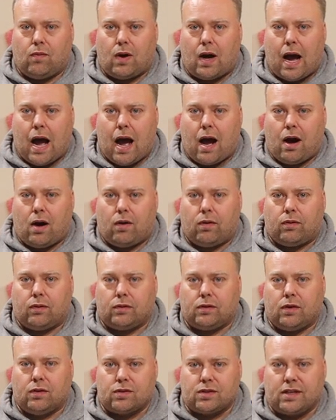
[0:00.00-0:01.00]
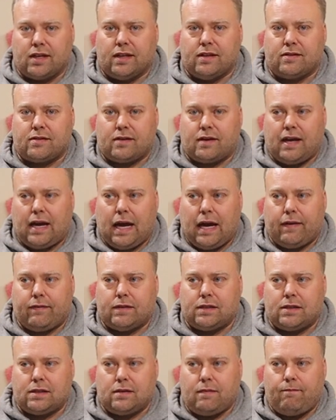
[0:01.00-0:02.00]
Wow, those kids are
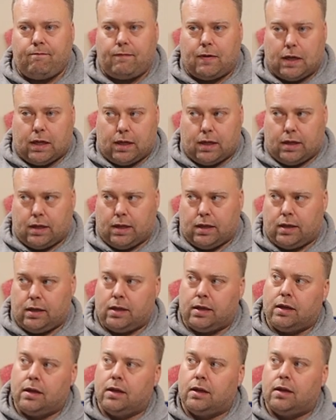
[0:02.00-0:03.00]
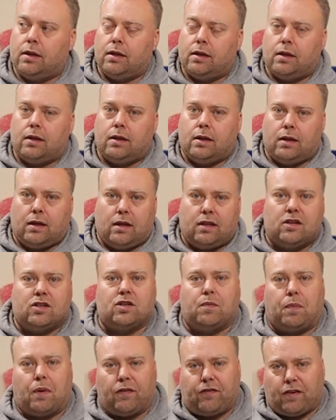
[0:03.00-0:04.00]
having some fun.
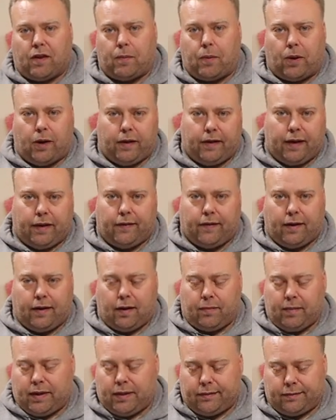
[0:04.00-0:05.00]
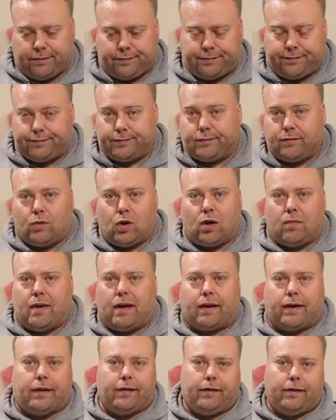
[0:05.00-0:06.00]
There's a birthday party down there. I mean, what am
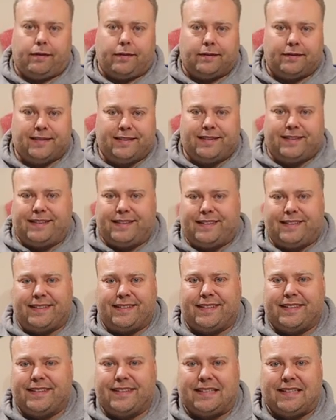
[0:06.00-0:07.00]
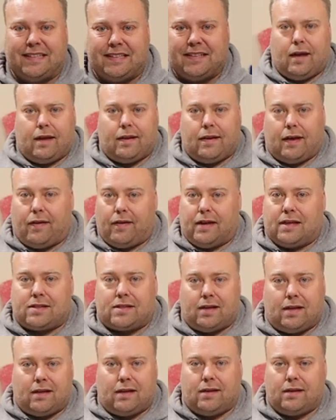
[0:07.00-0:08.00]
I gonna do? Now there
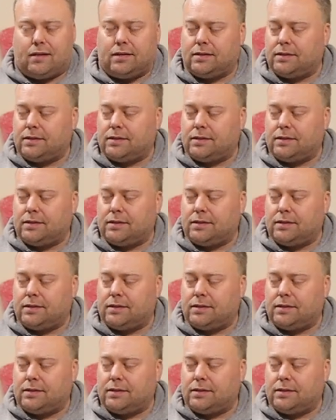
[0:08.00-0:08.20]
is gonna.